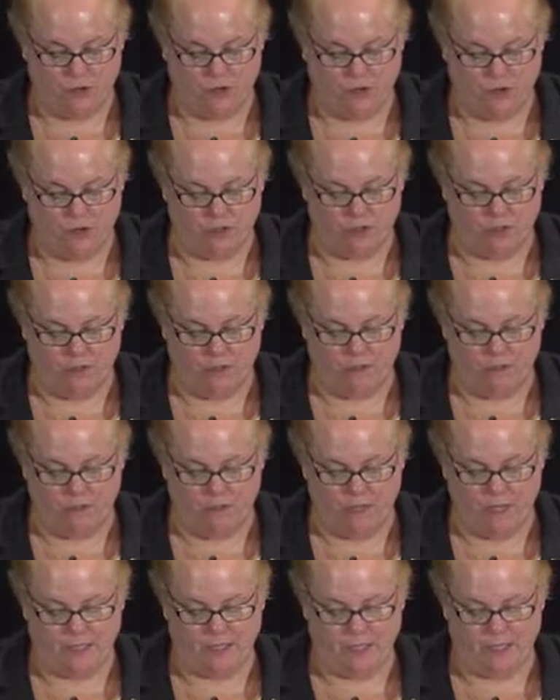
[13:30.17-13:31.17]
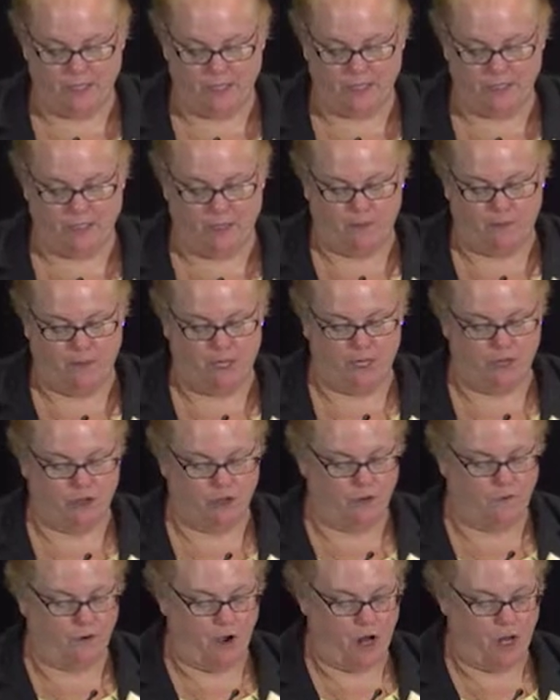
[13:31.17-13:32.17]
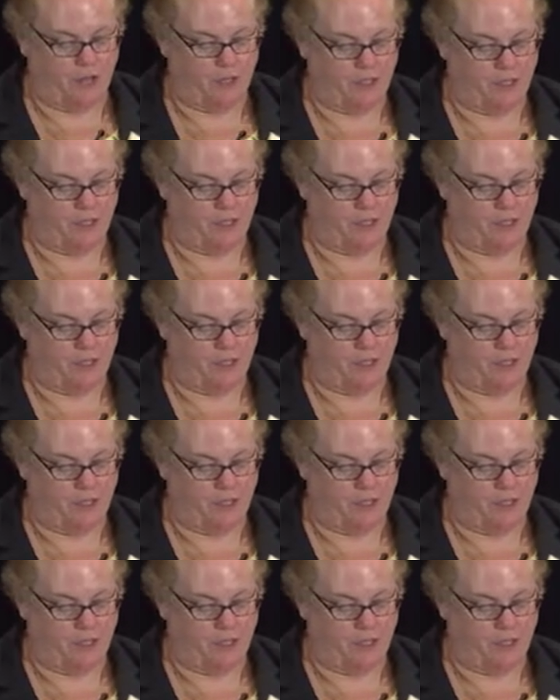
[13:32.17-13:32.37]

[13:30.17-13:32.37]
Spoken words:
are determined based on examination of all